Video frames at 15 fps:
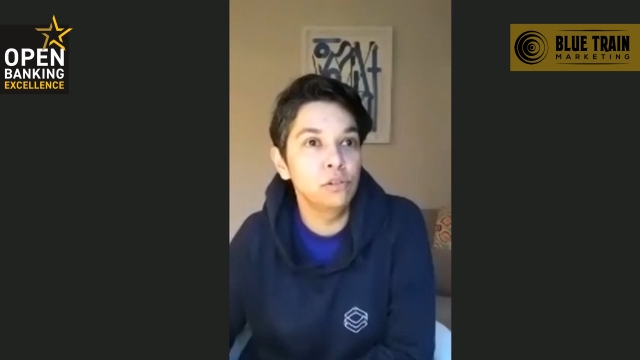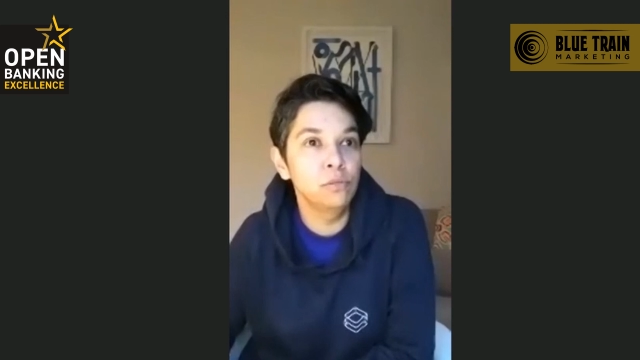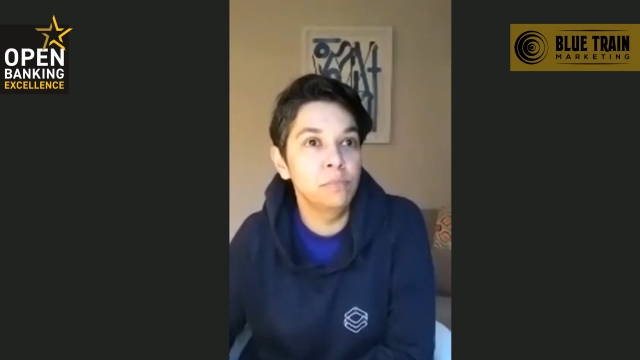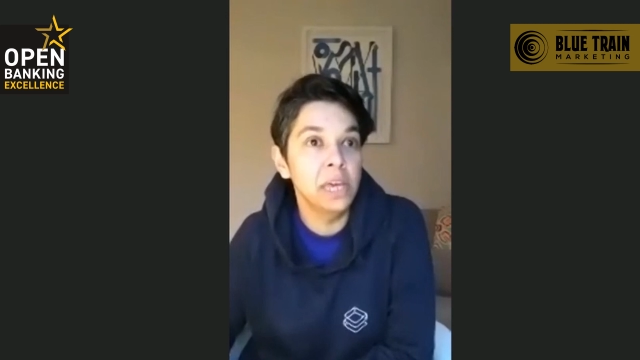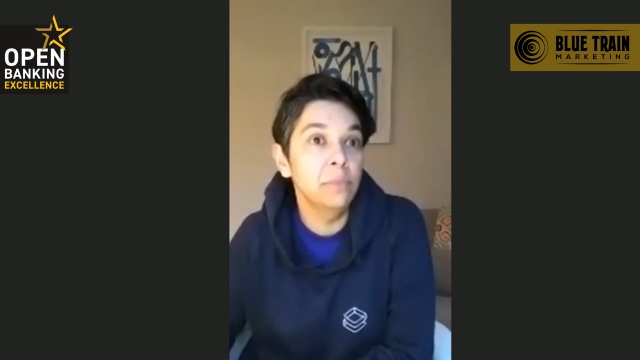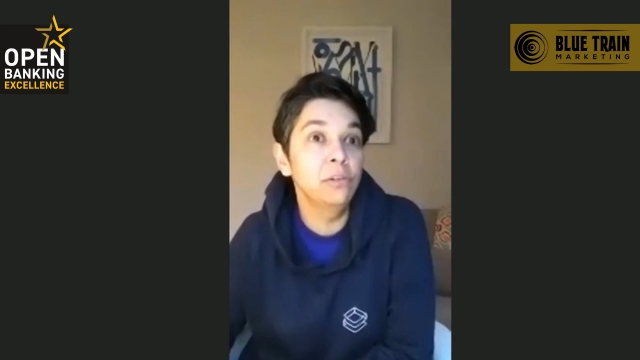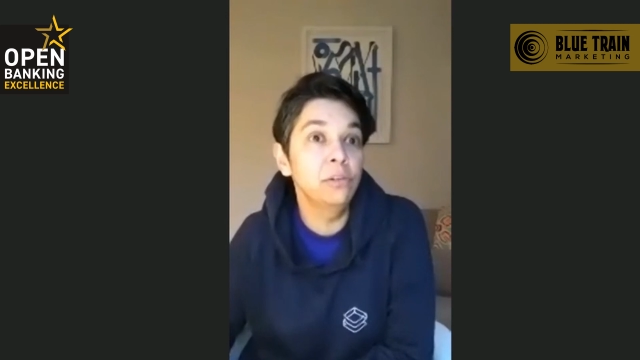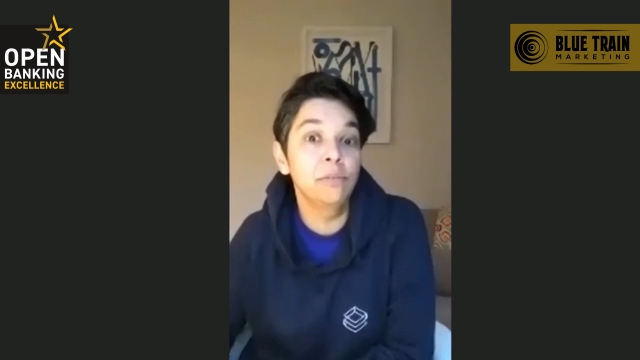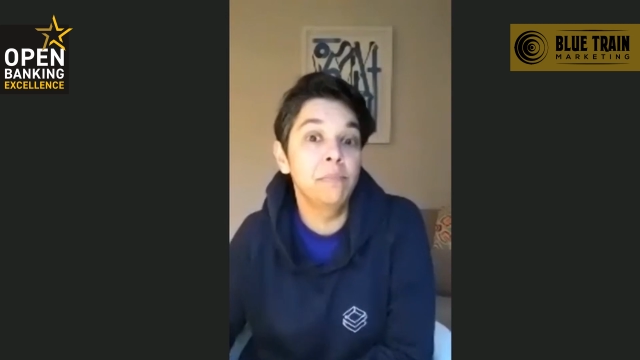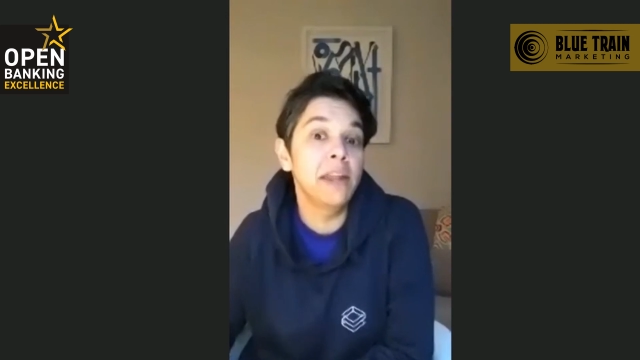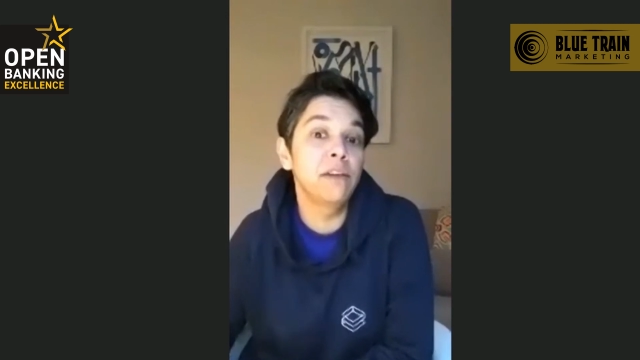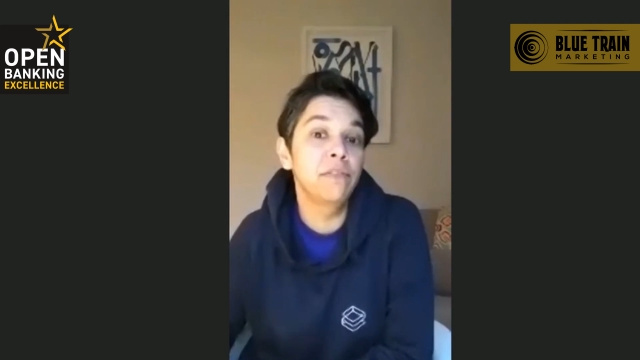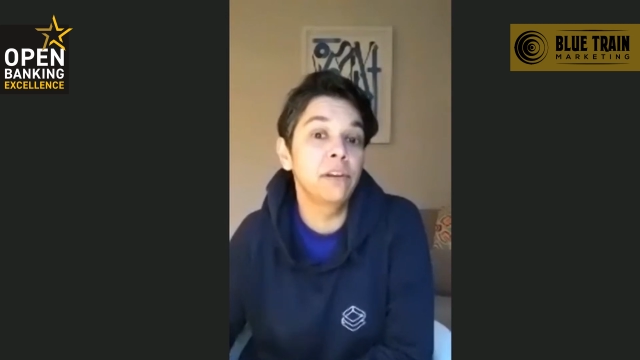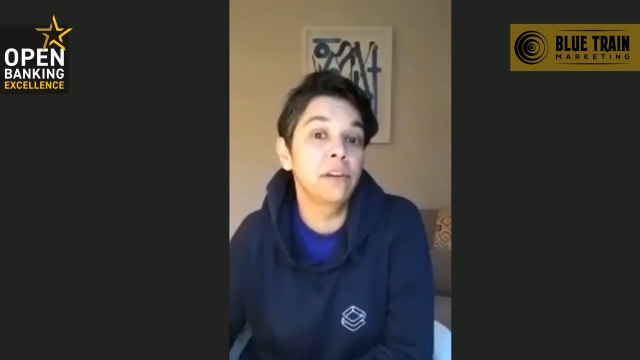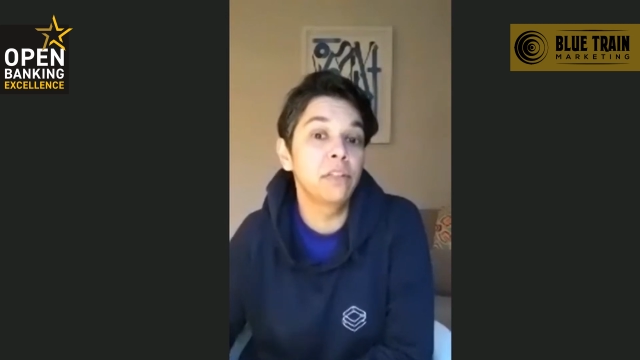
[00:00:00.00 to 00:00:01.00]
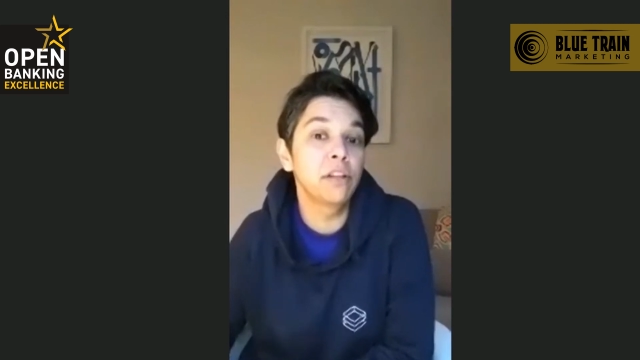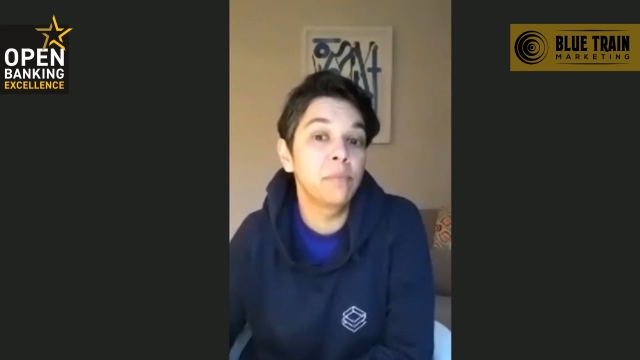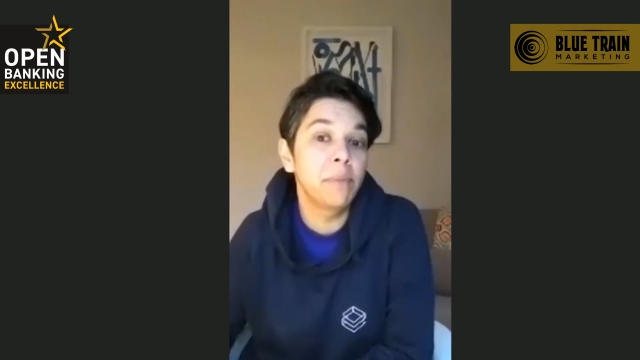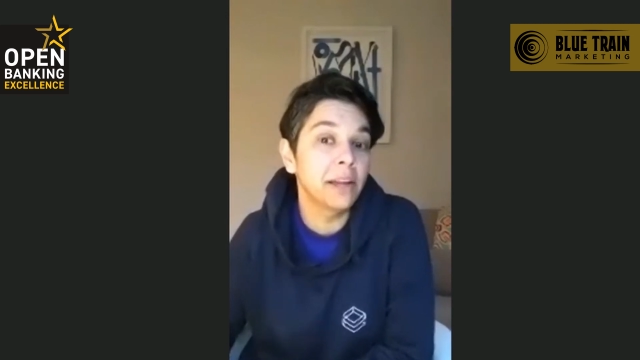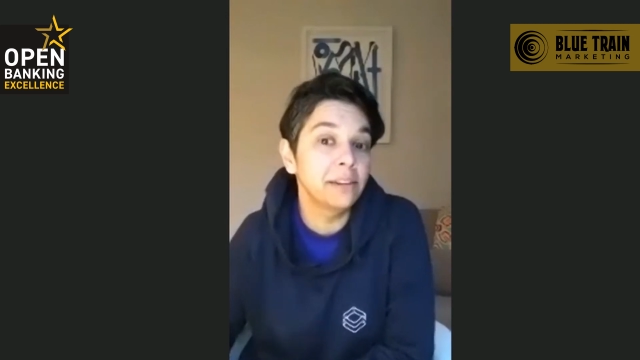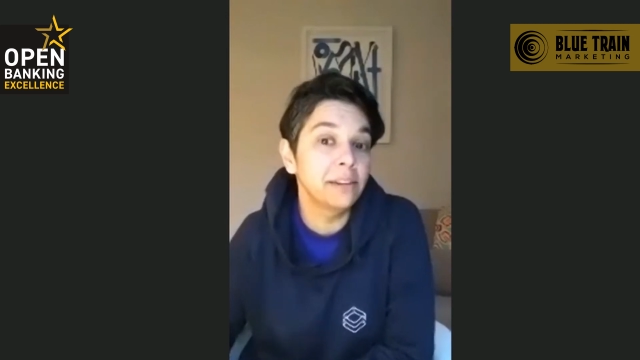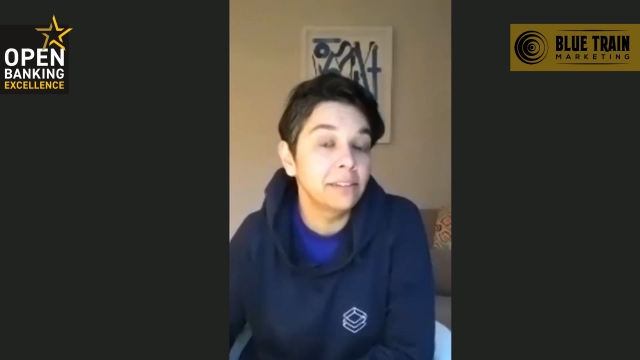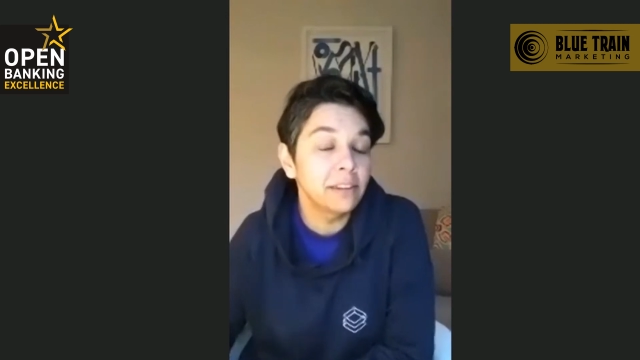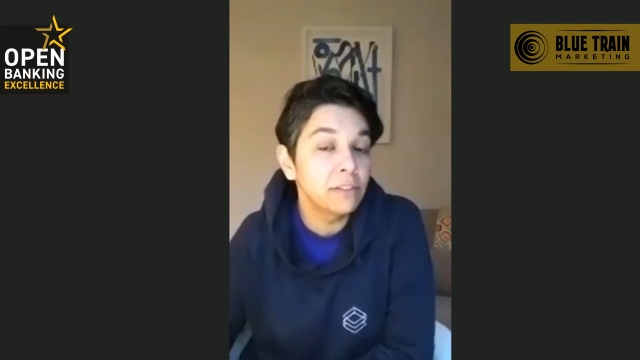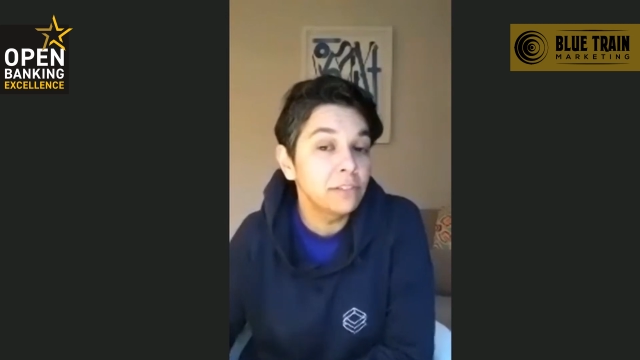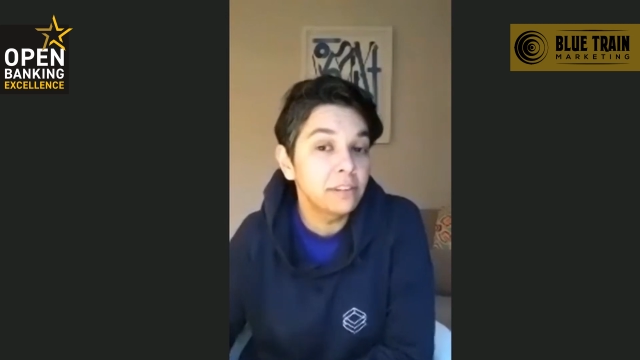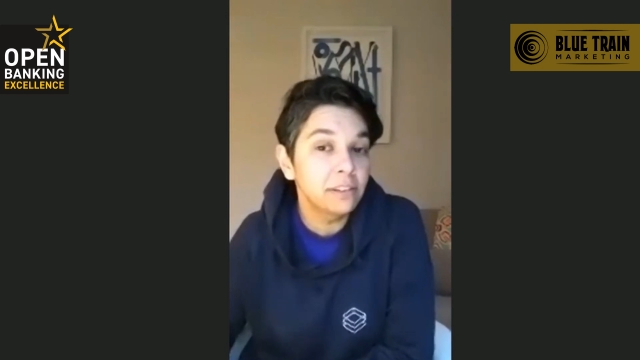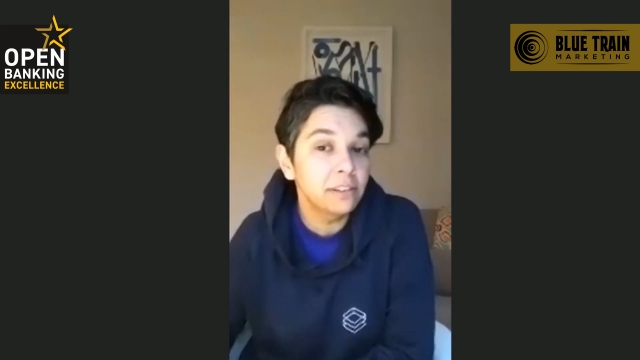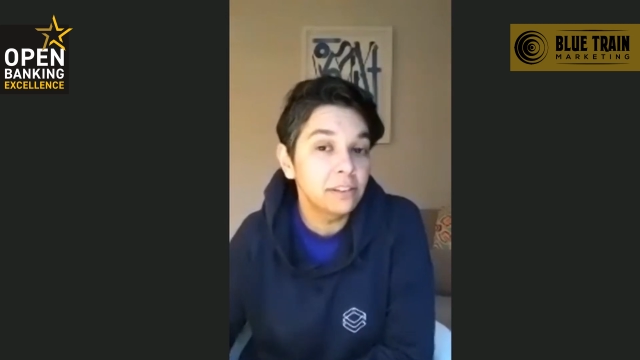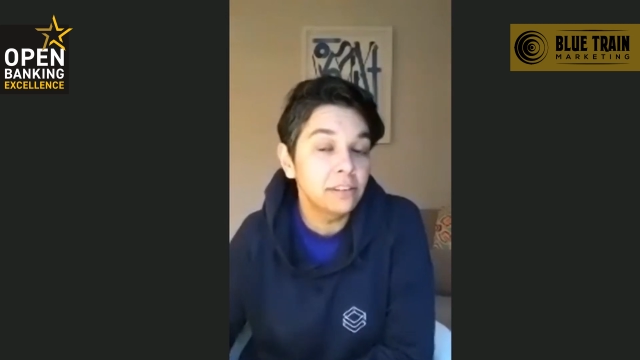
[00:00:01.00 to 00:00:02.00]
to be able to benefit third-party
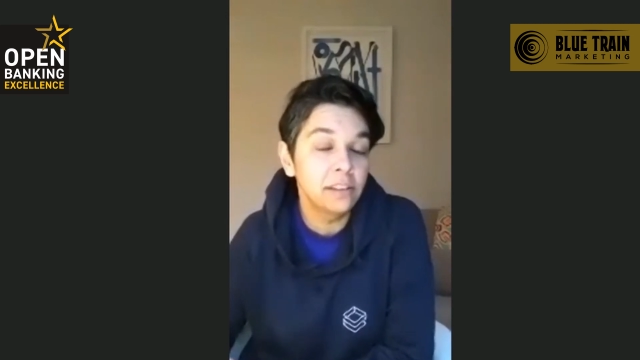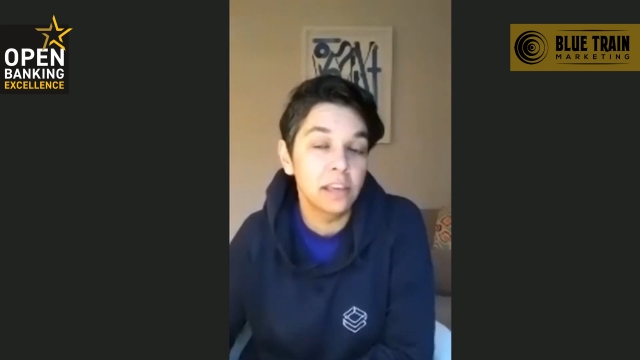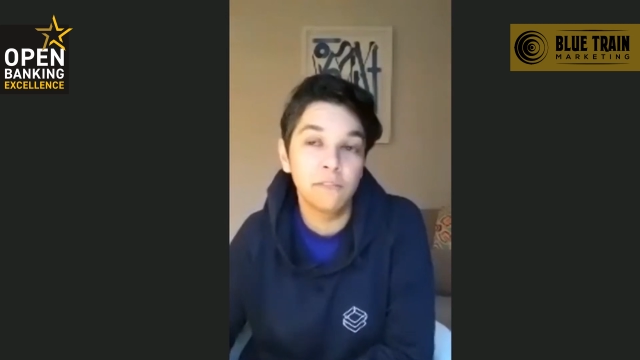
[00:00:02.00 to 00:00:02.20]
services,